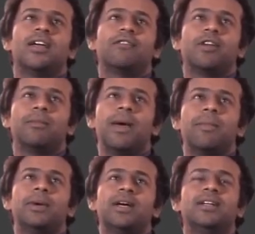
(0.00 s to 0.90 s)
If you
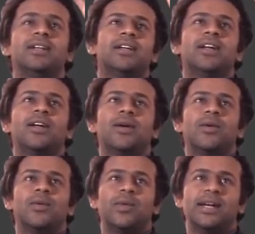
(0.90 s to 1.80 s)
remember,
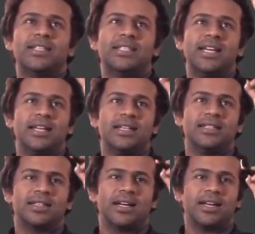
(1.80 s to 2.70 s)
we'd seen
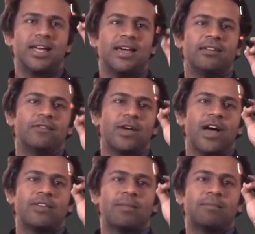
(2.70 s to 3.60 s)
that if you
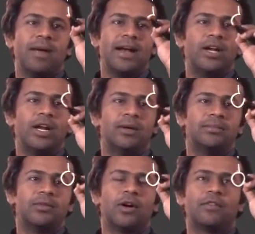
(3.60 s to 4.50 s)
have a
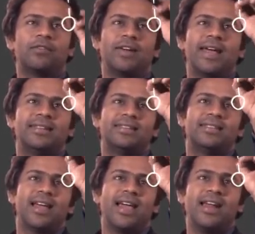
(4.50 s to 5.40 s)
pendulum of
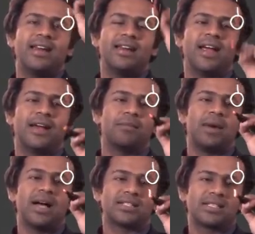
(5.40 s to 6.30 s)
length L and
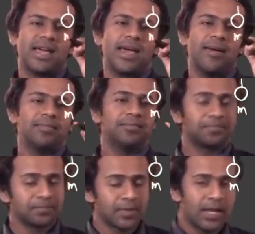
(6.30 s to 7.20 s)
mass m,
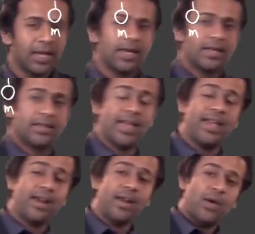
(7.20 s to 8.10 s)

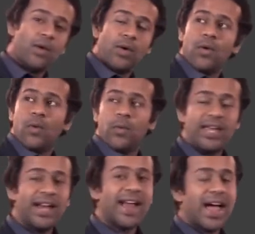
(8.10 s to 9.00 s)
then
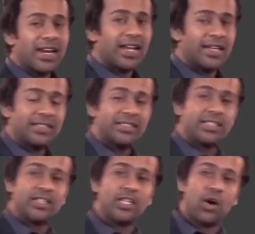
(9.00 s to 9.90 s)
we had
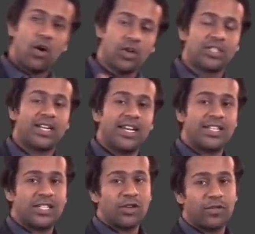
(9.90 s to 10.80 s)
analyzed the
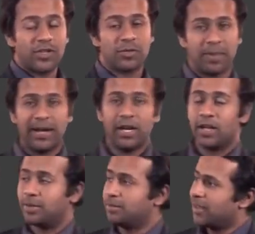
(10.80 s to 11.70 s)
oscillation of this
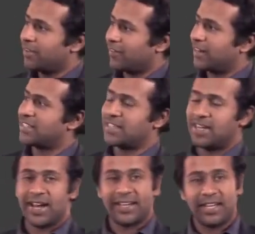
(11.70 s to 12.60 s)
pendulum if it is
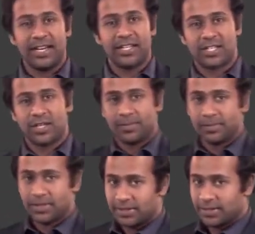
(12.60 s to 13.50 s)
slightly disturbed,